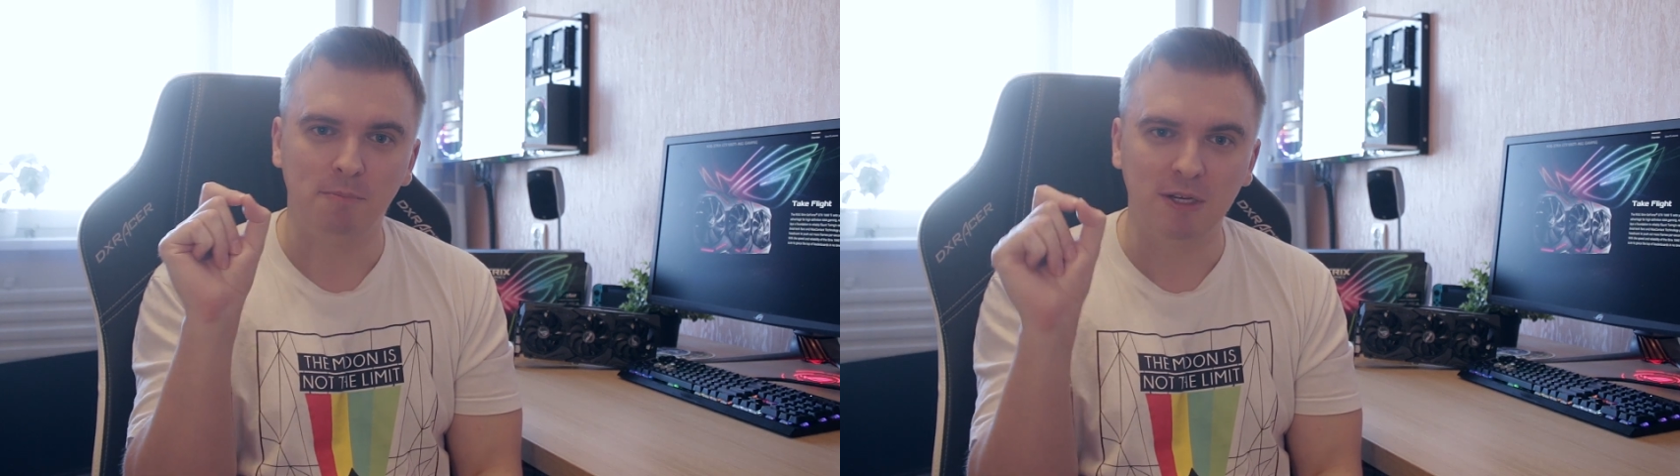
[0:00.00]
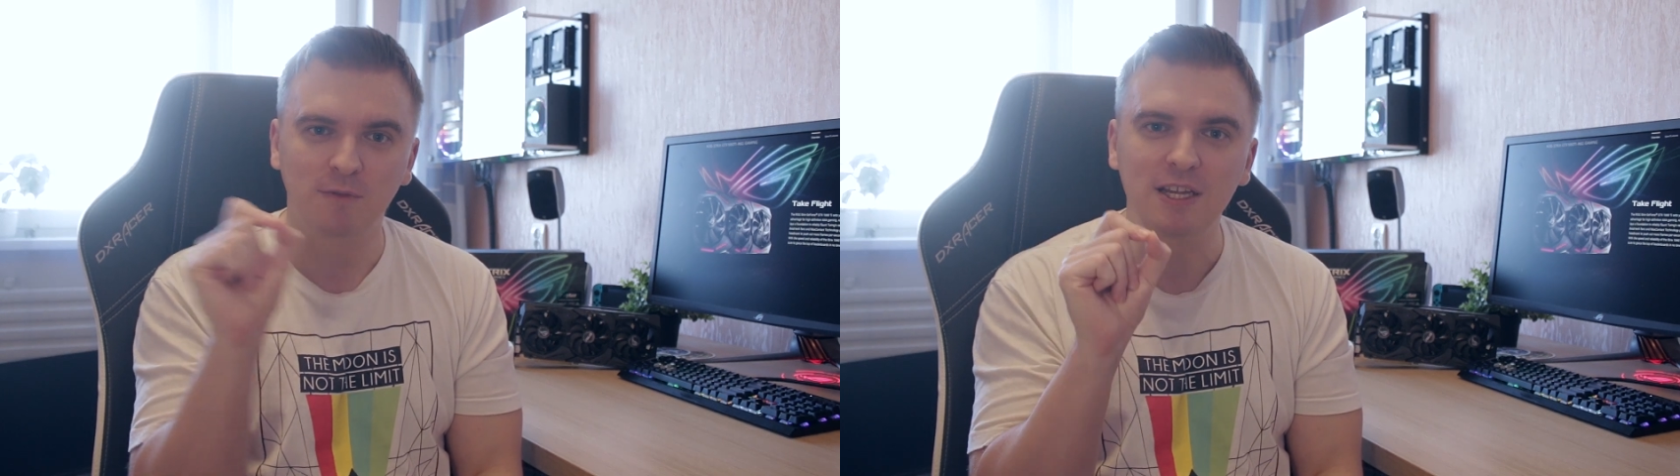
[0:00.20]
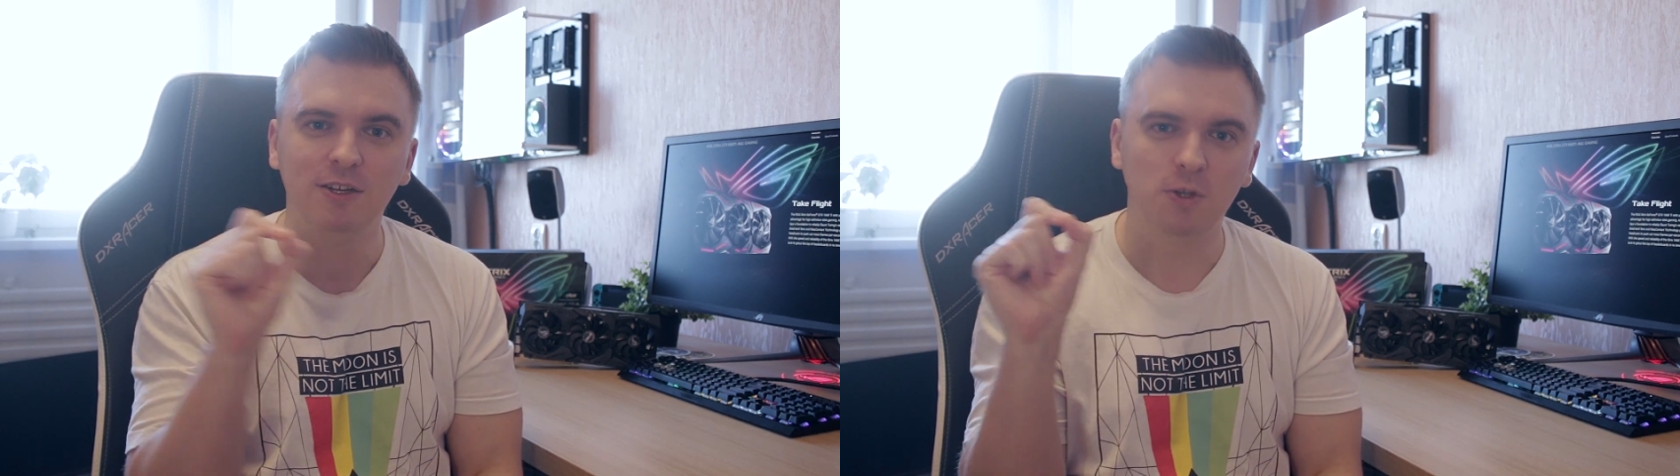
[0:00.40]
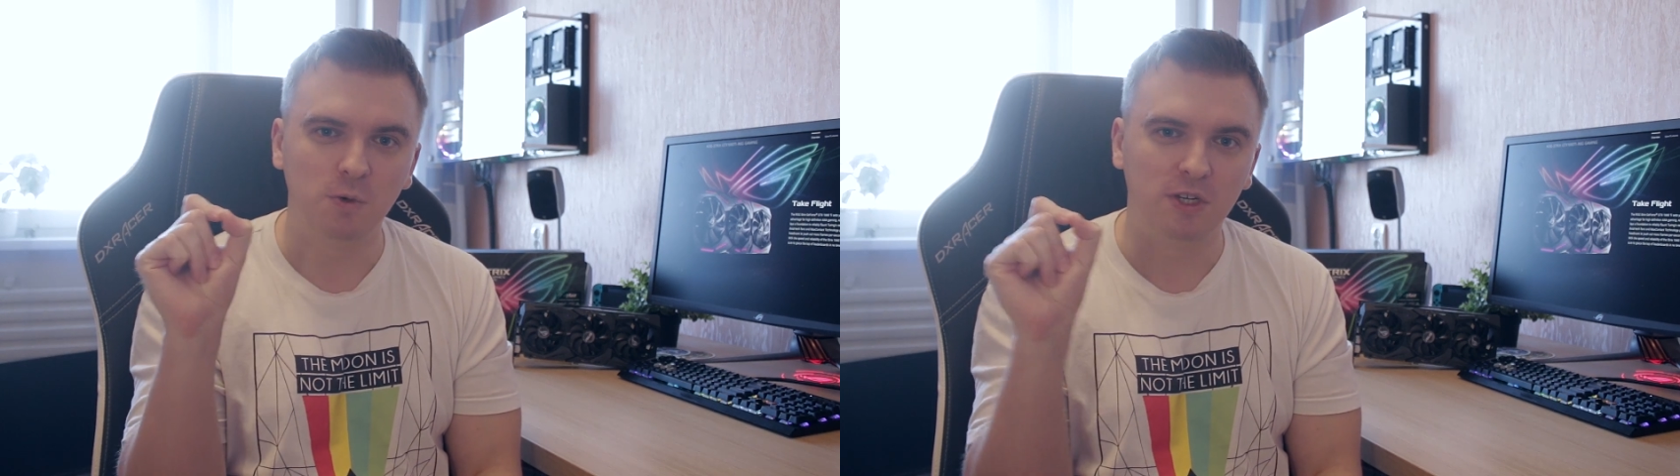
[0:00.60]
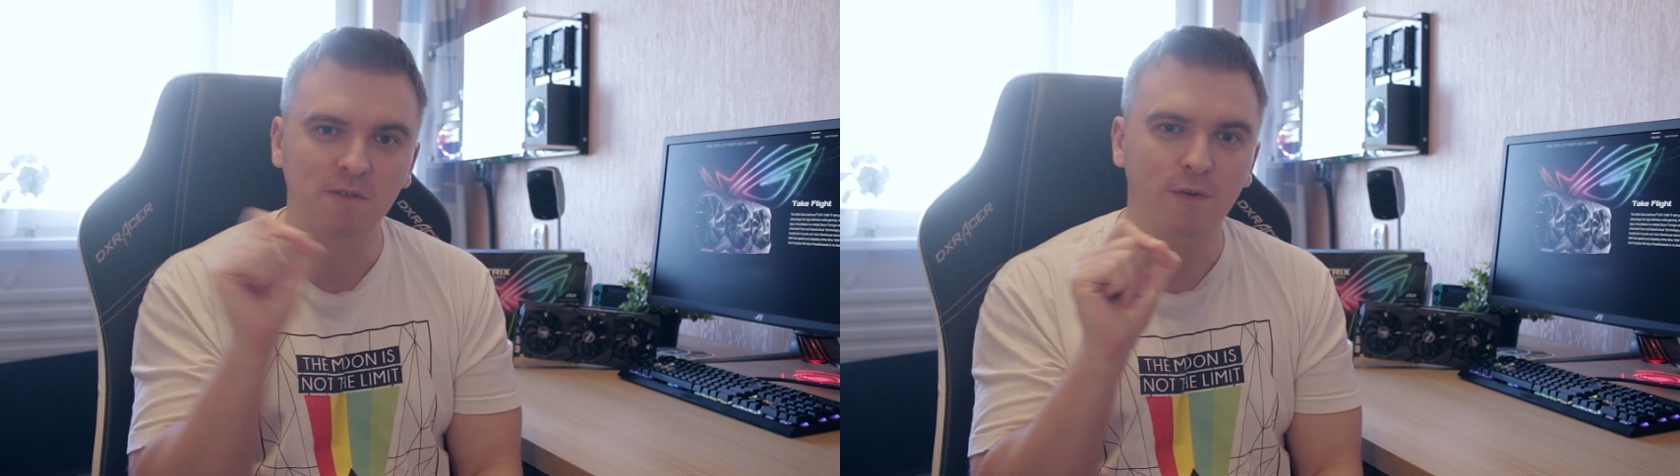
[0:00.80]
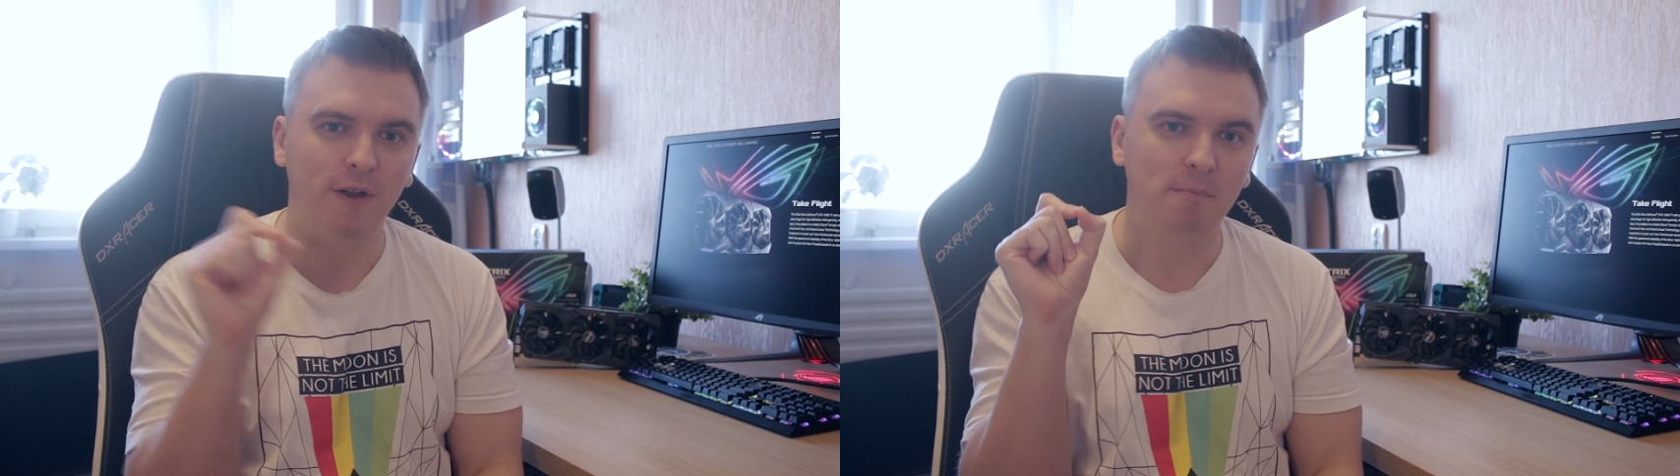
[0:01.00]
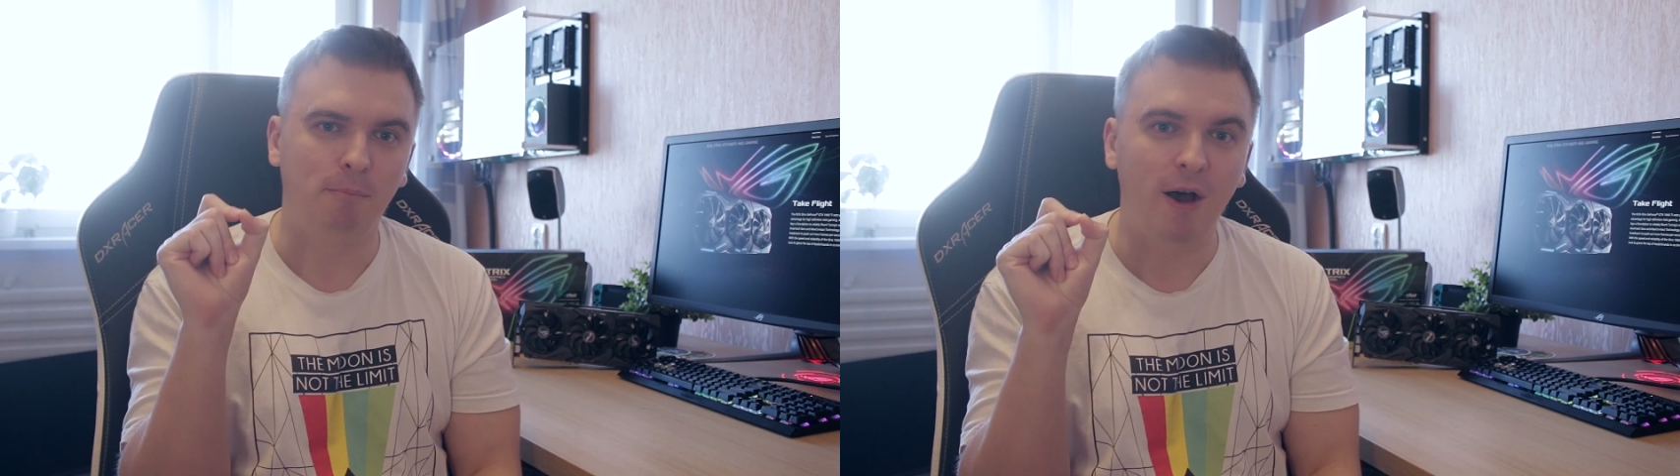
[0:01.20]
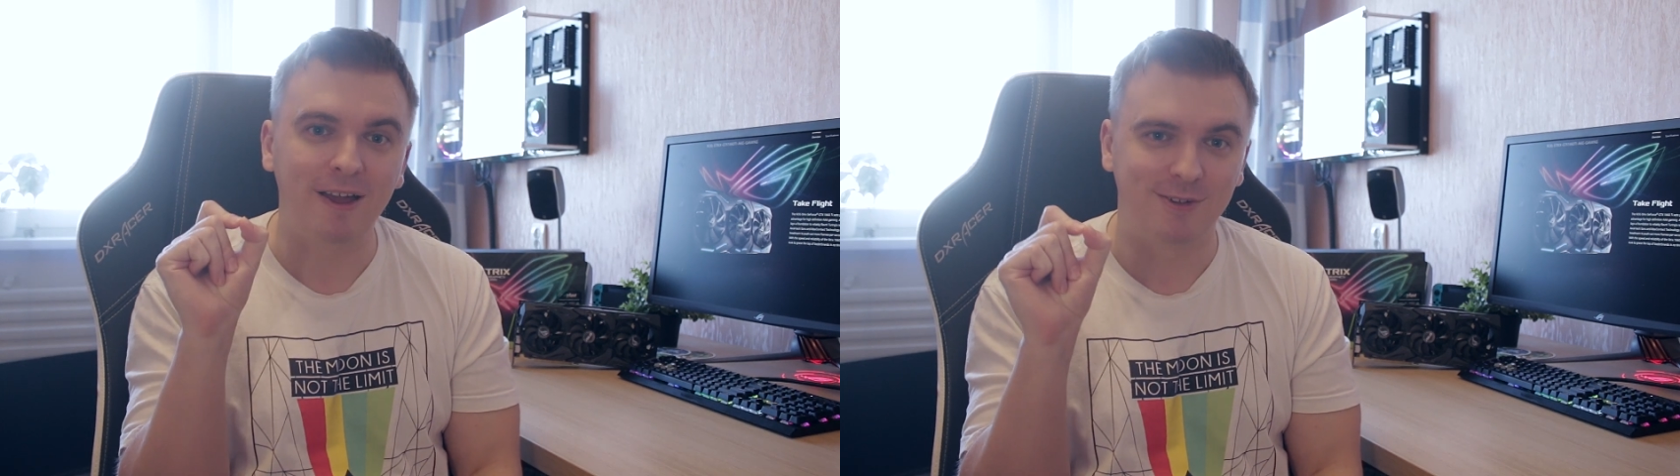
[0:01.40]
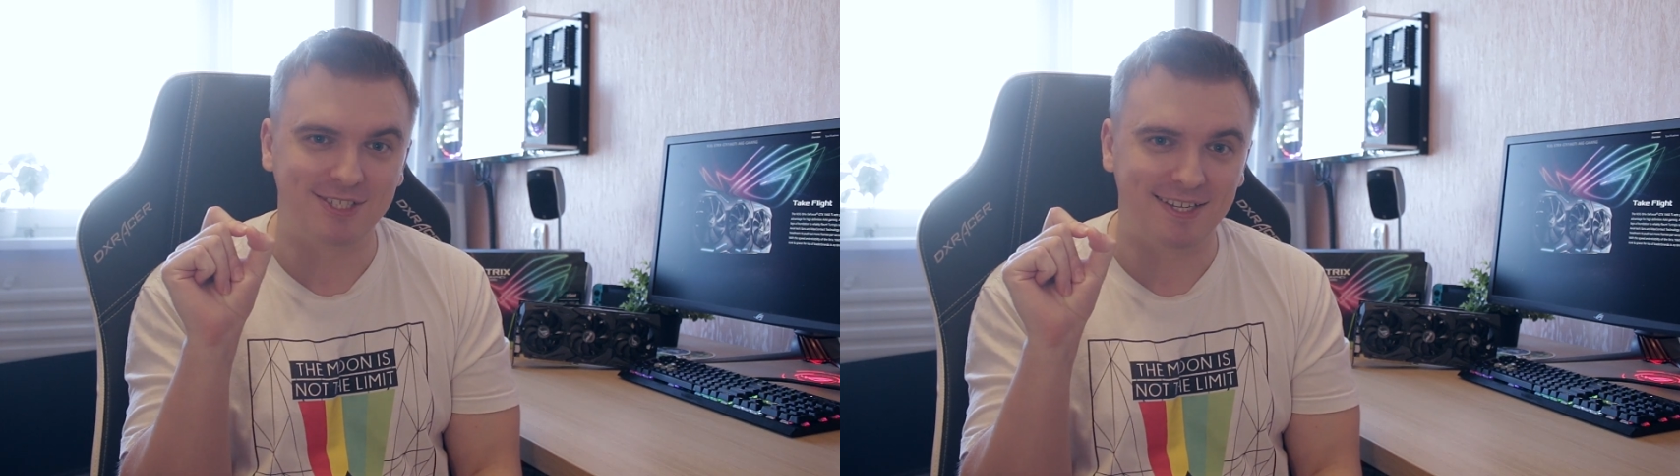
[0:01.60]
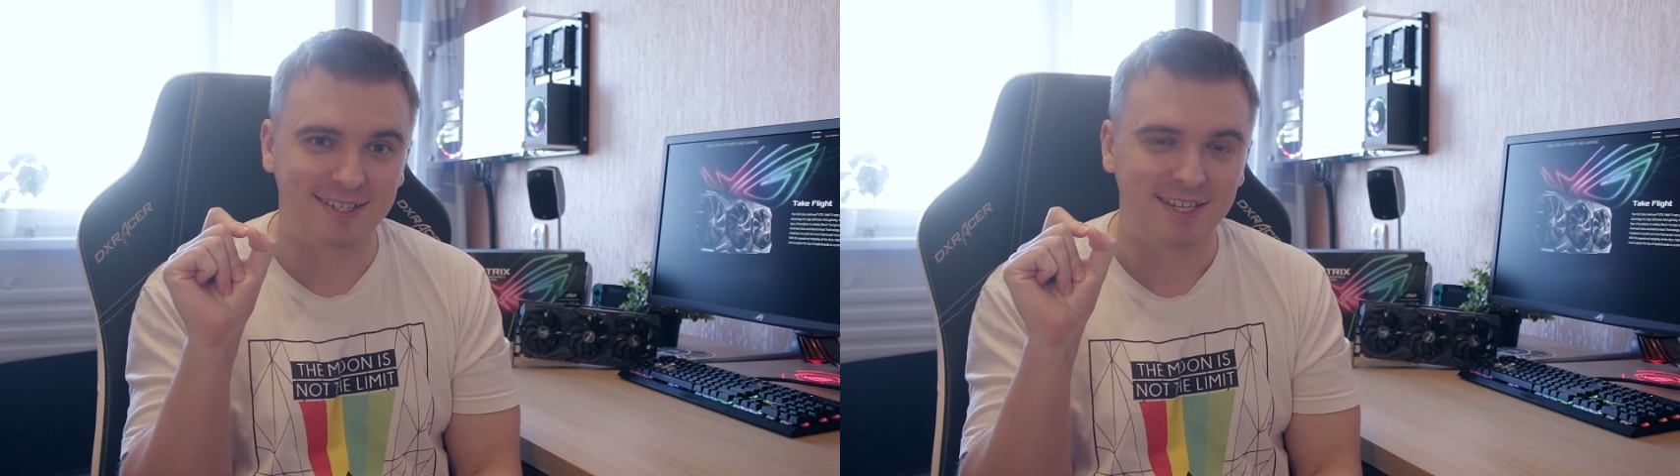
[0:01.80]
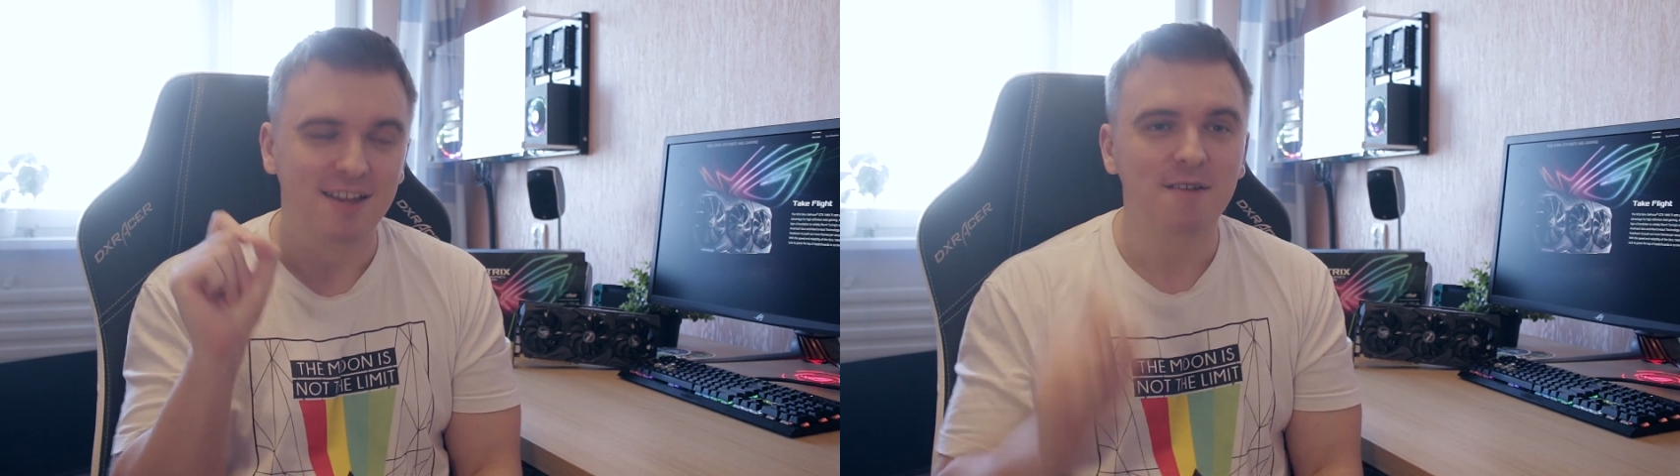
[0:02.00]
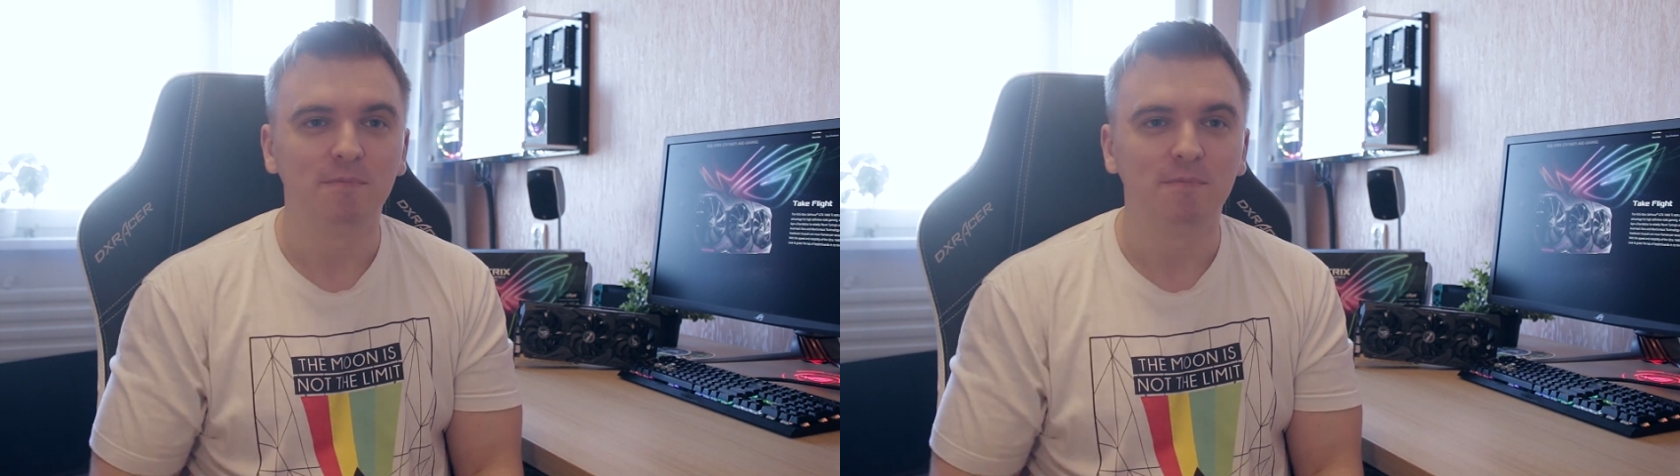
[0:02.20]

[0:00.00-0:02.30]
between two different BIOSes.